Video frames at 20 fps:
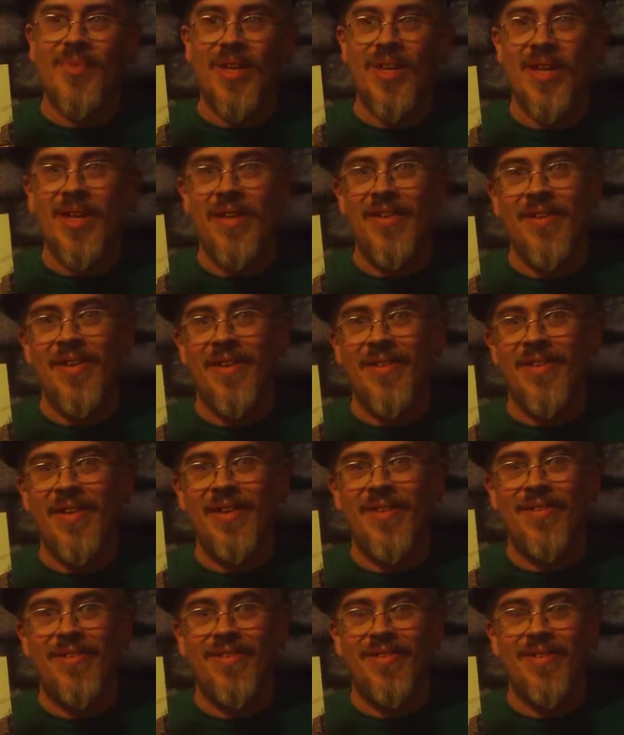
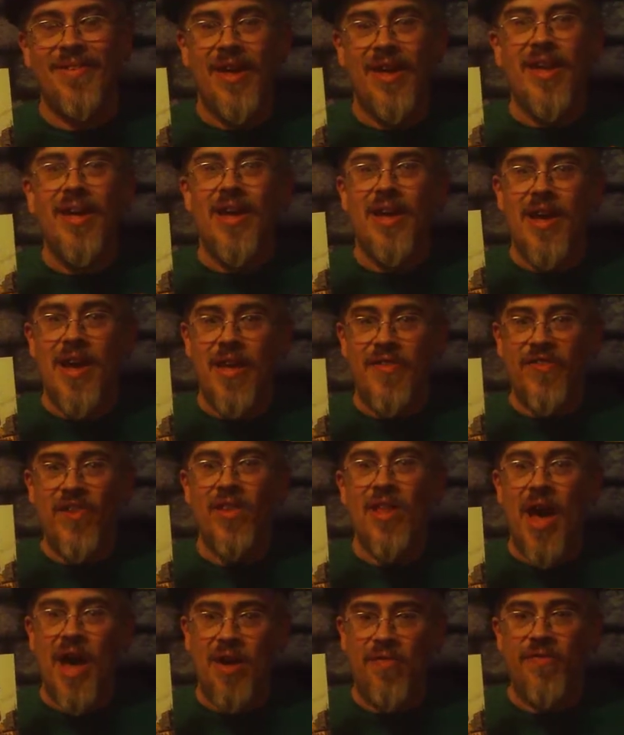It's a
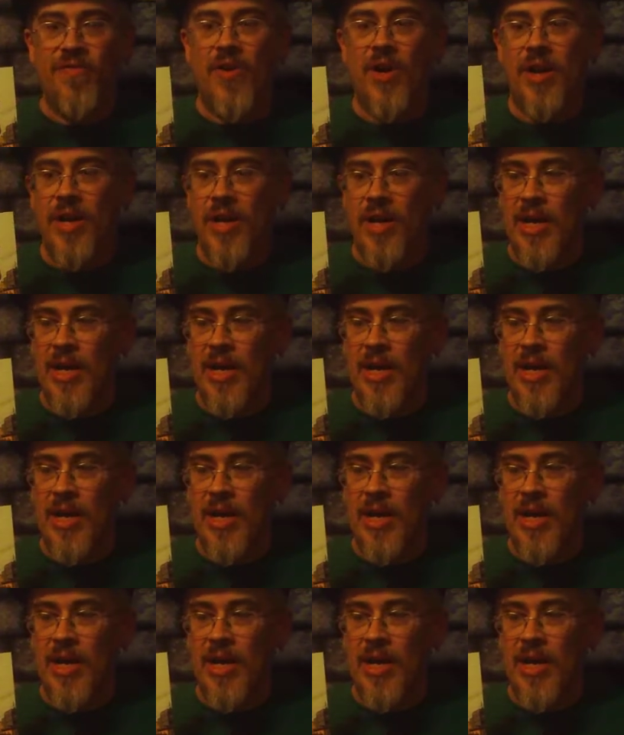lot of fun.